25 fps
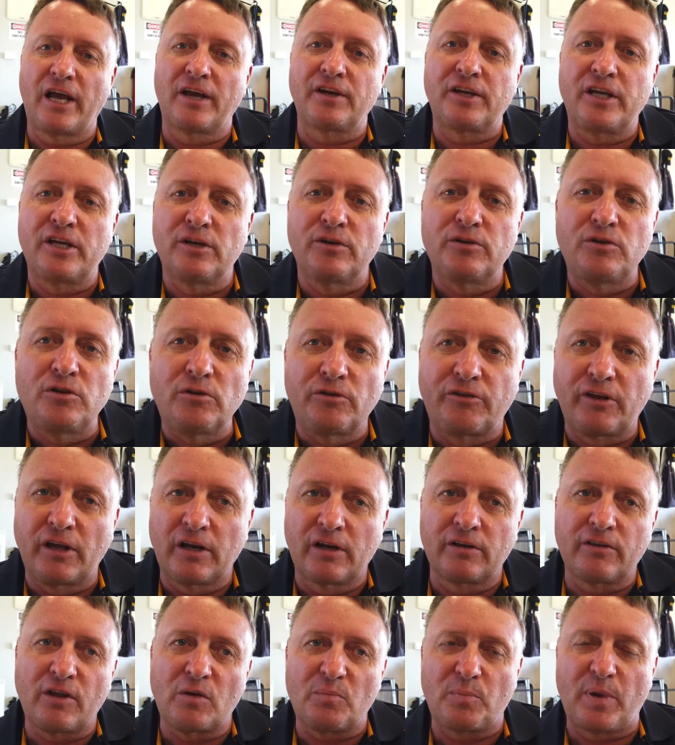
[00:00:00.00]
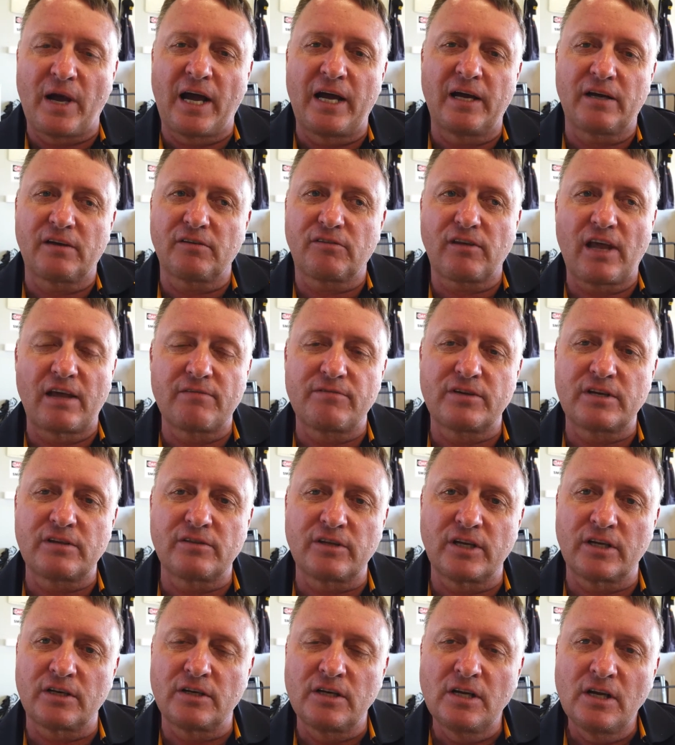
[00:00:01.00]
down here in New Zealand that Park is
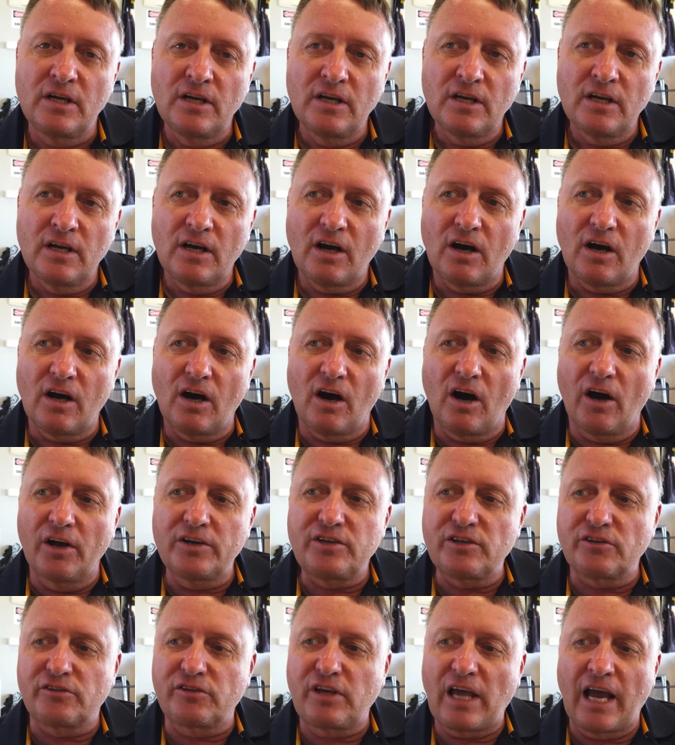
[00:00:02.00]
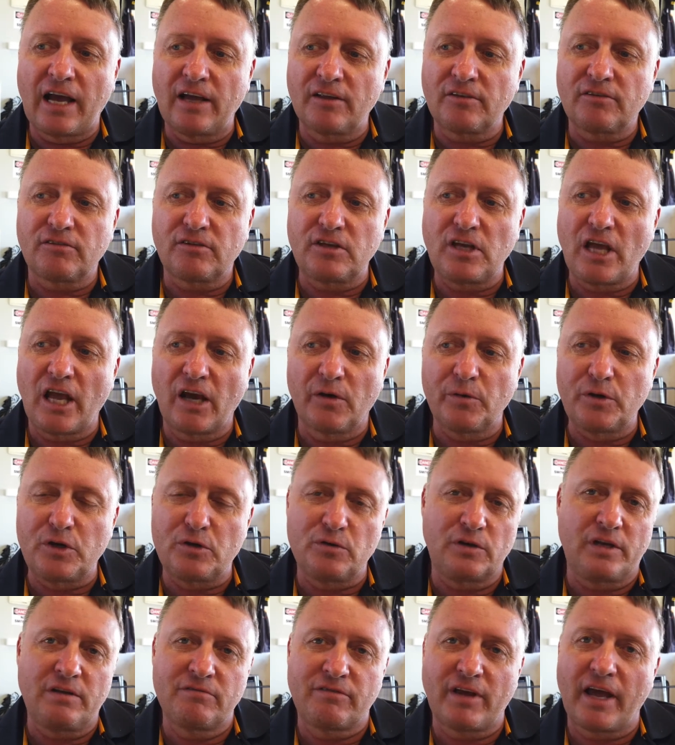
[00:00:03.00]
having that I just can't see how he
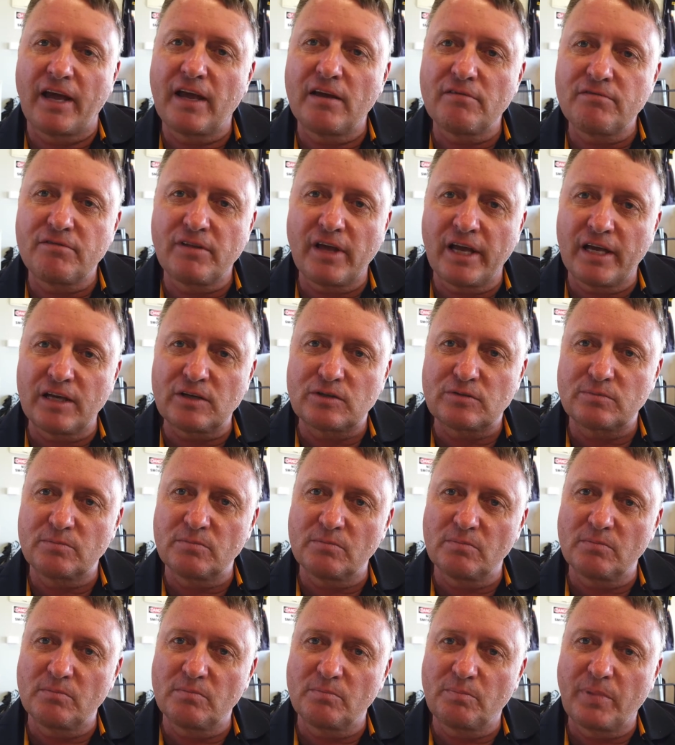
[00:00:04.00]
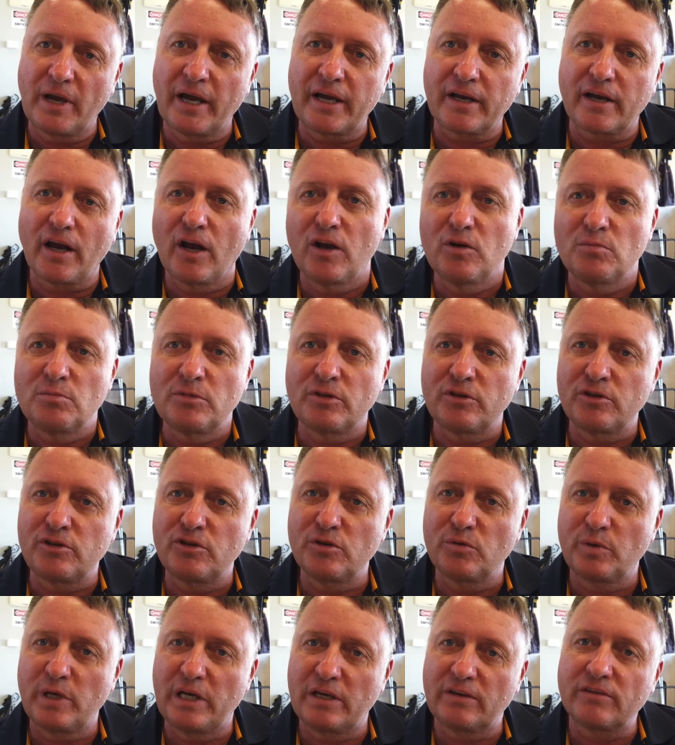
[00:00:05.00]
could ever have that back home in
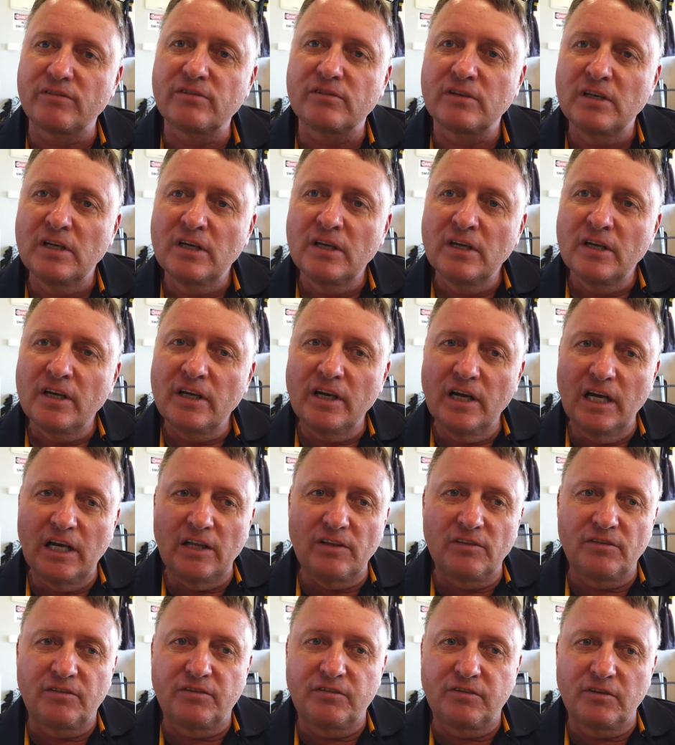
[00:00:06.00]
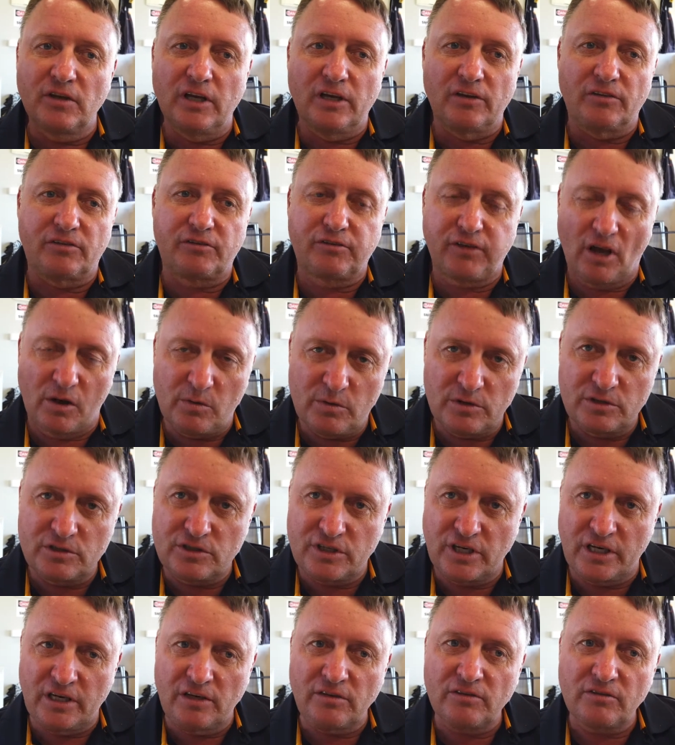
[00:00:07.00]
the US. It's so
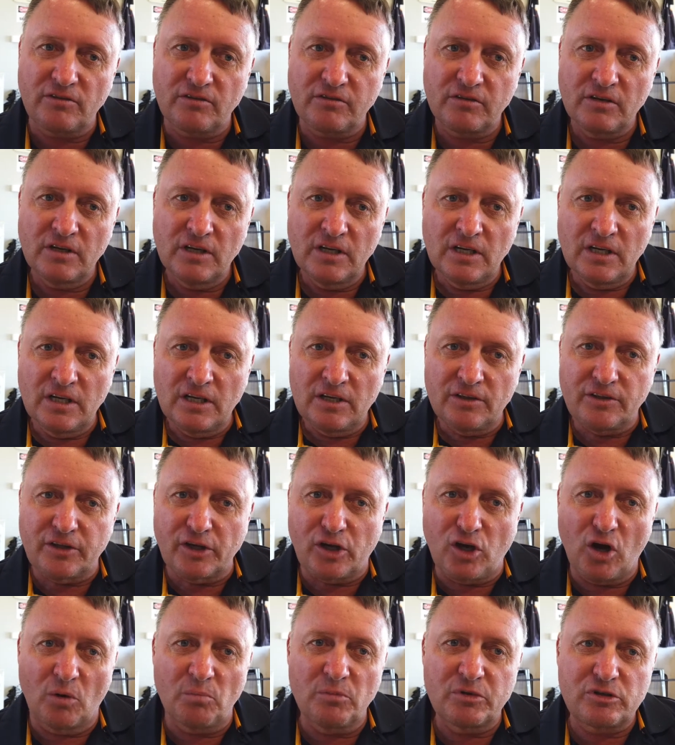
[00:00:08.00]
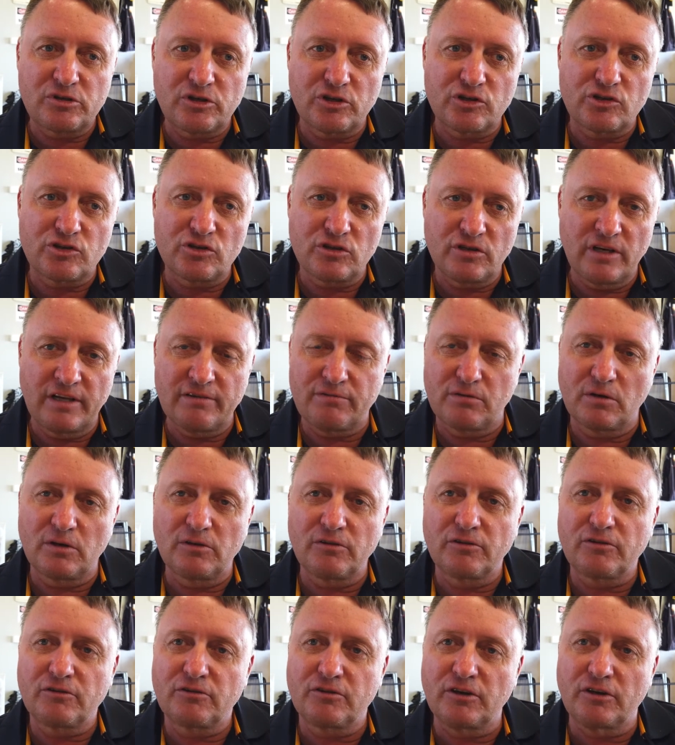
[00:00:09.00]
intense. The competition
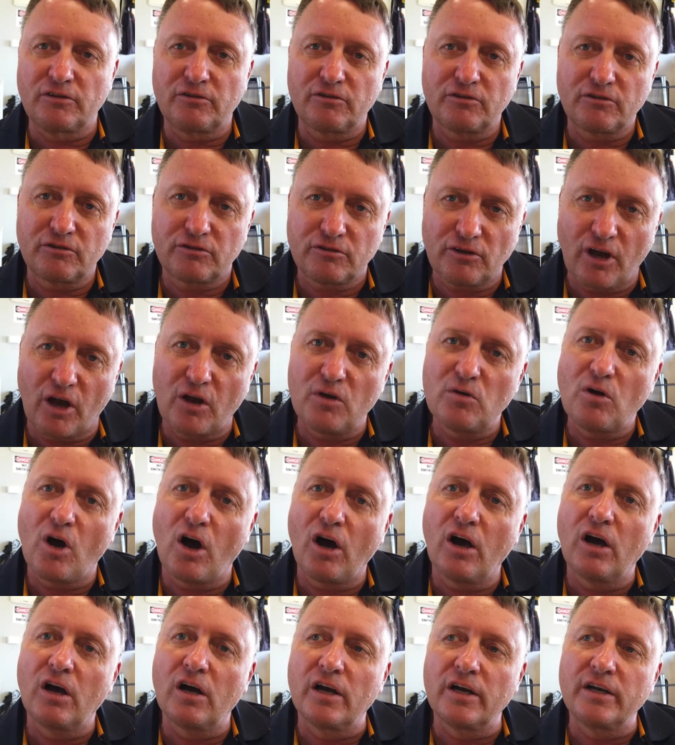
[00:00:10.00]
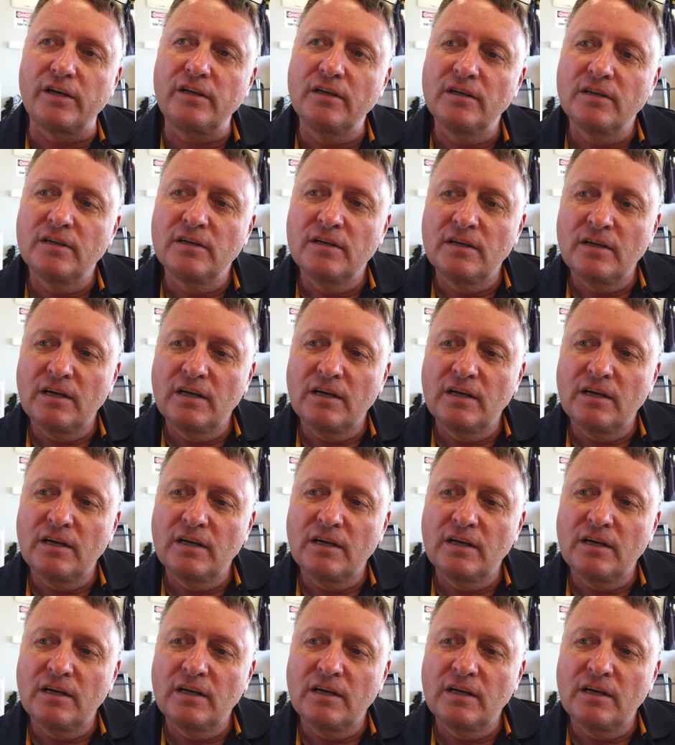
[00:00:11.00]
level is so high.